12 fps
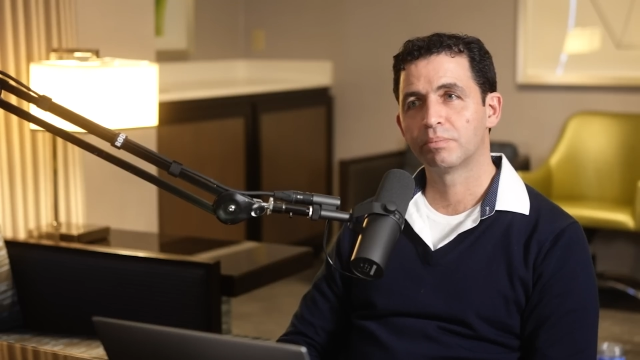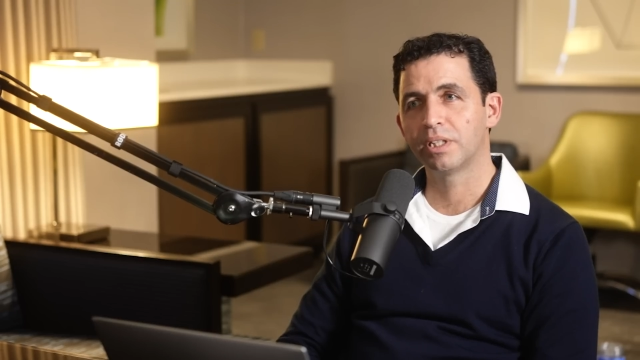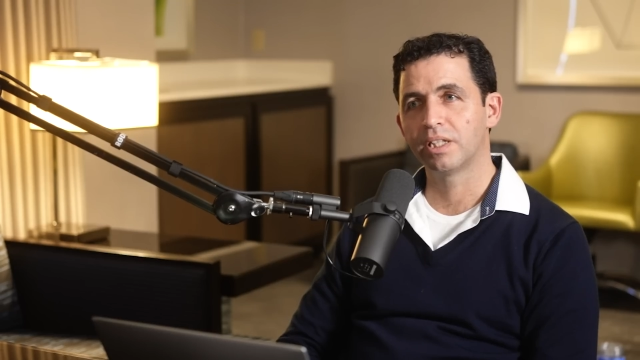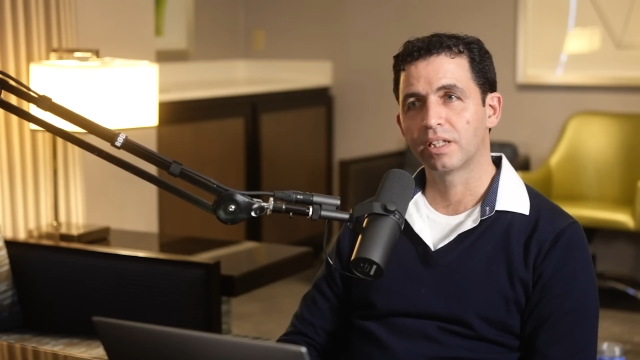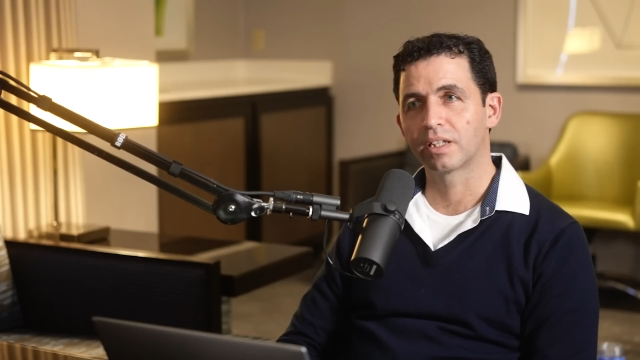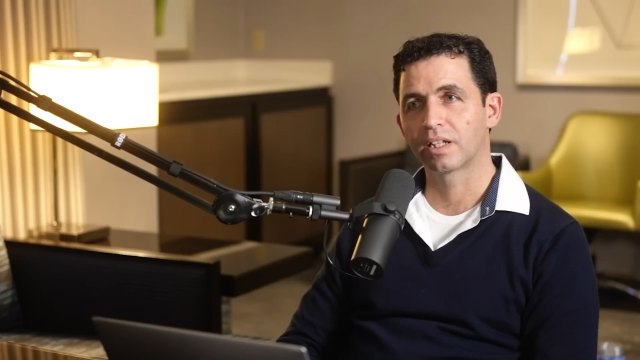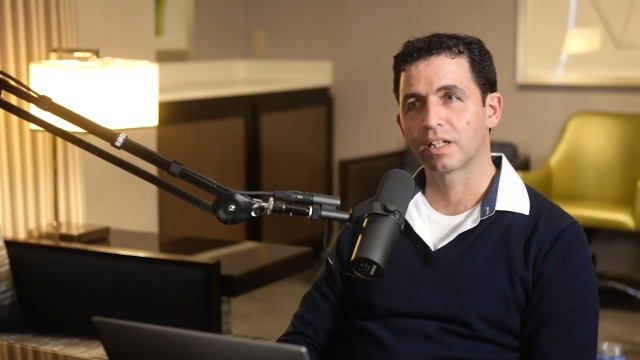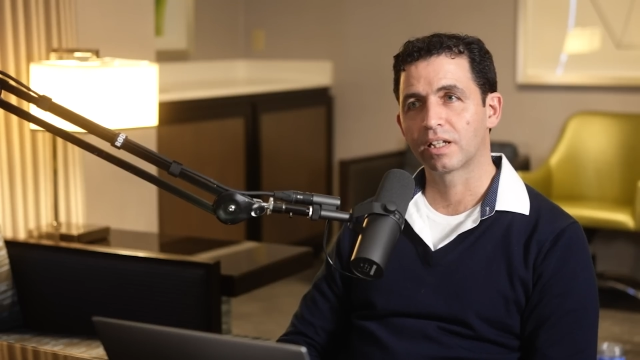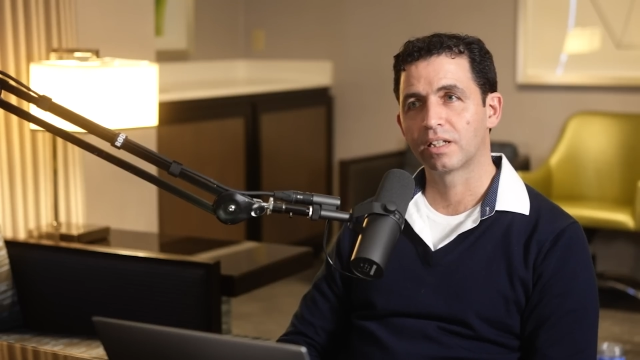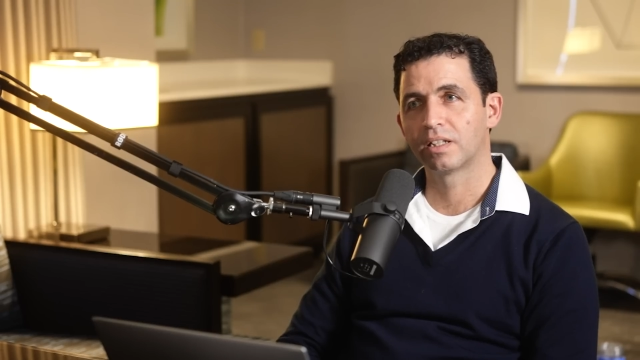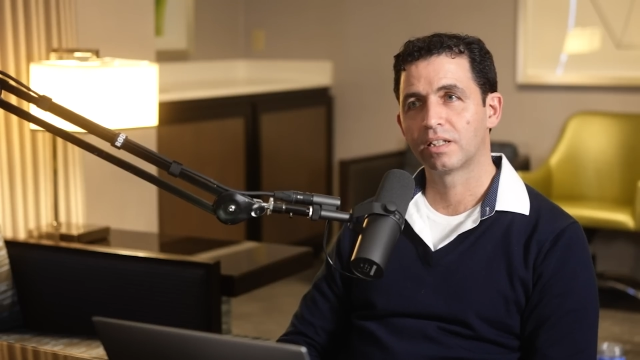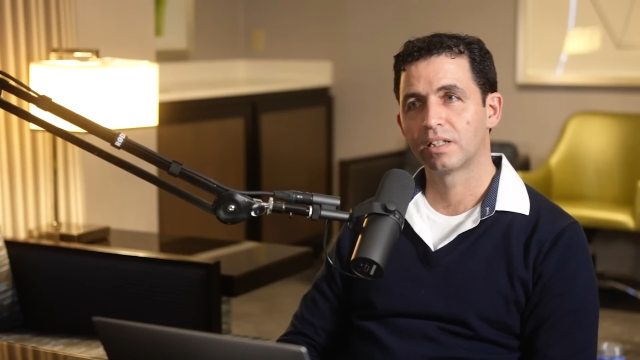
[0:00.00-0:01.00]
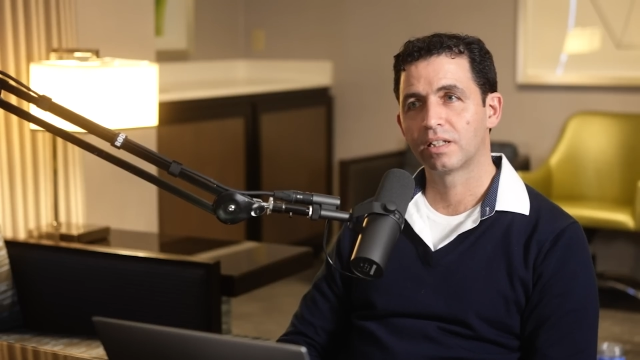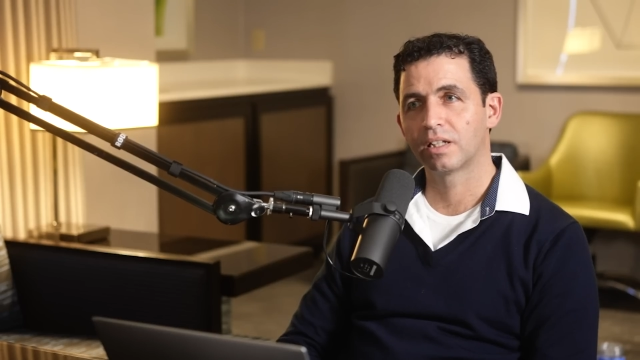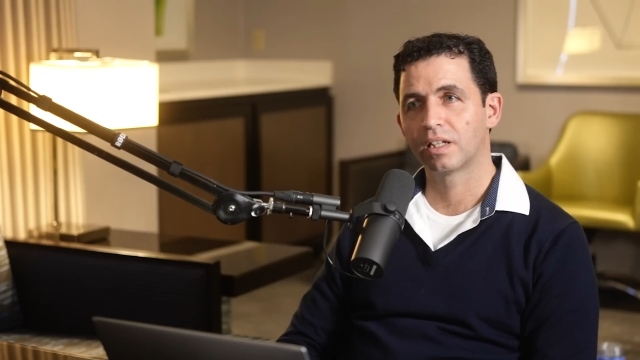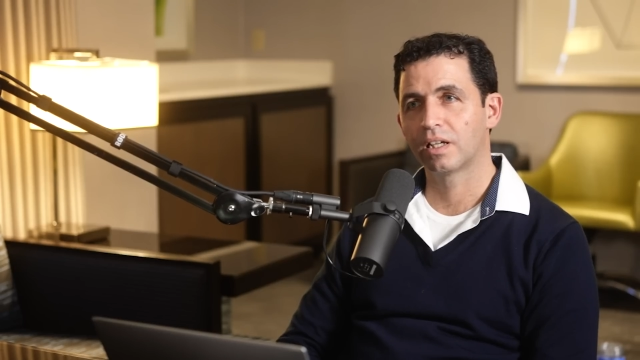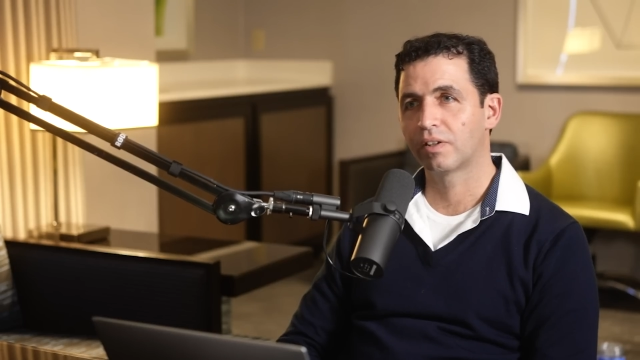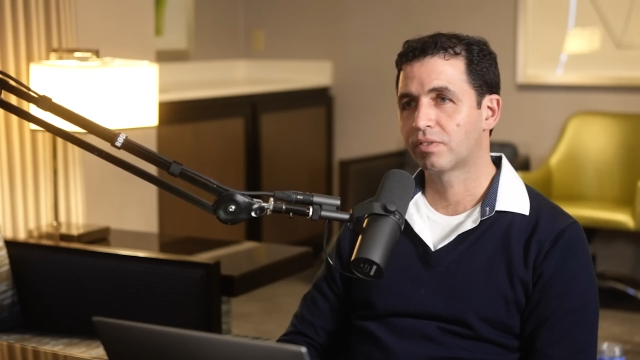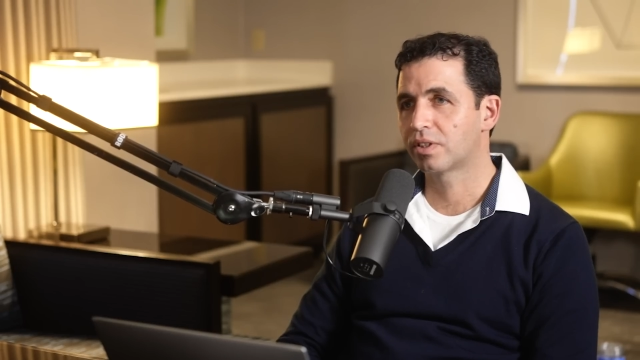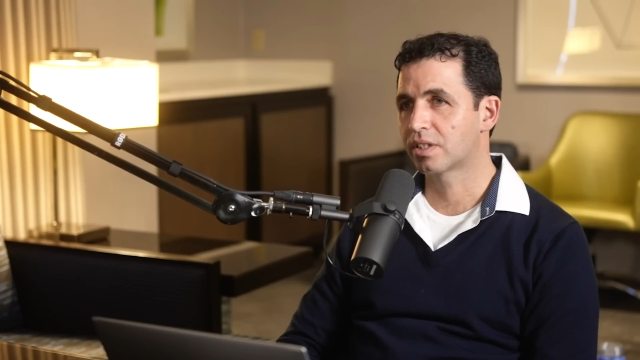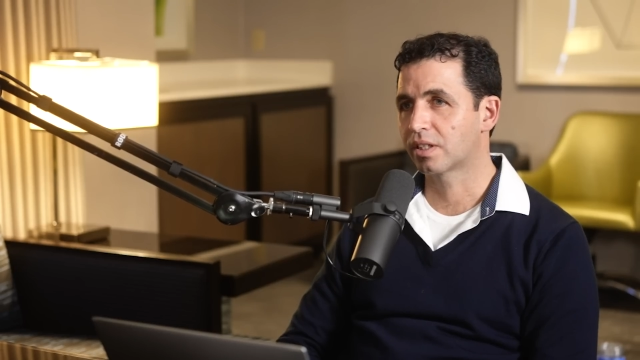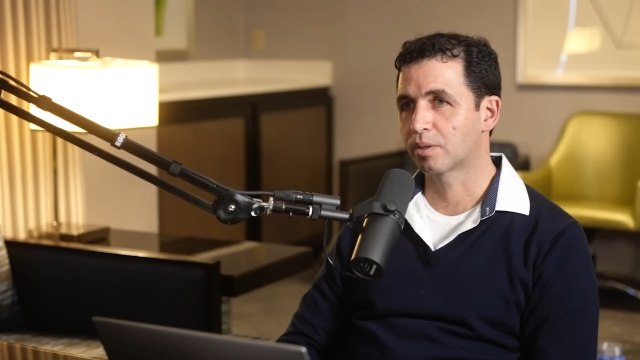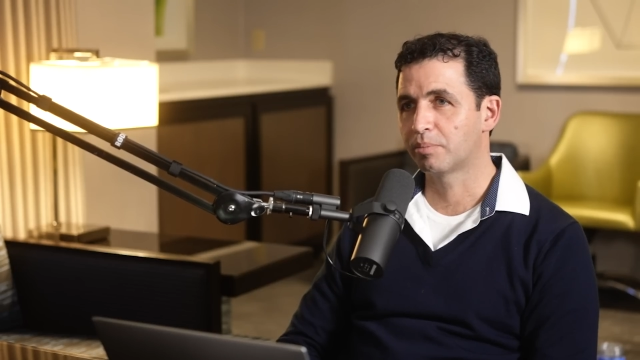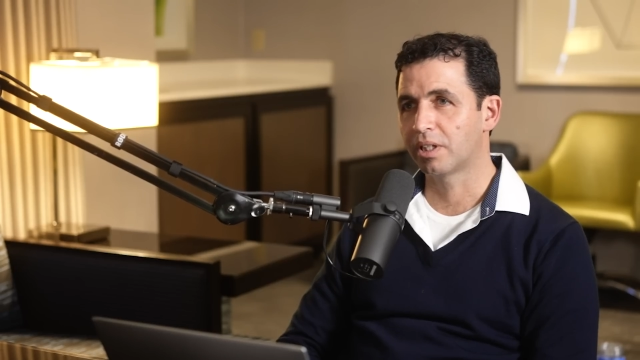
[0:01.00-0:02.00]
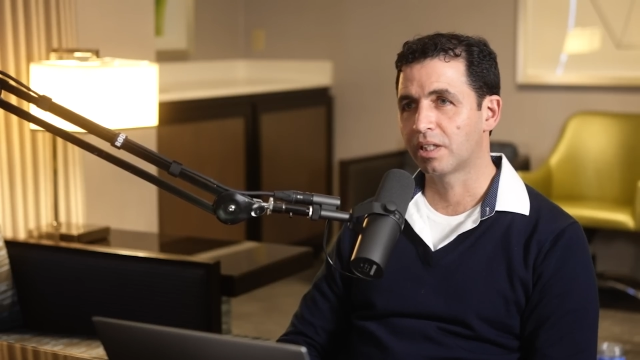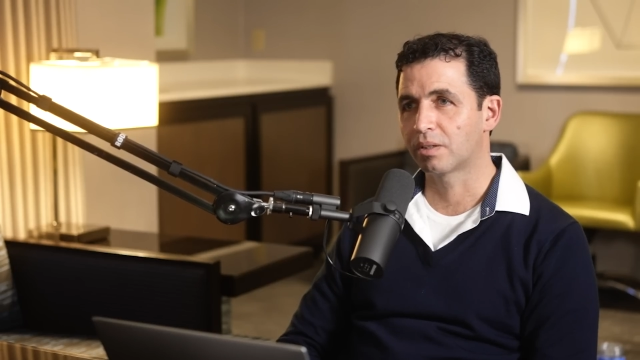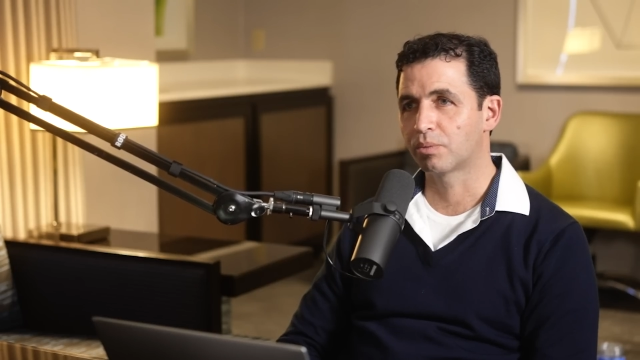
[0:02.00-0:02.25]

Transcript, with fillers: meeting that I had. Every single meeting.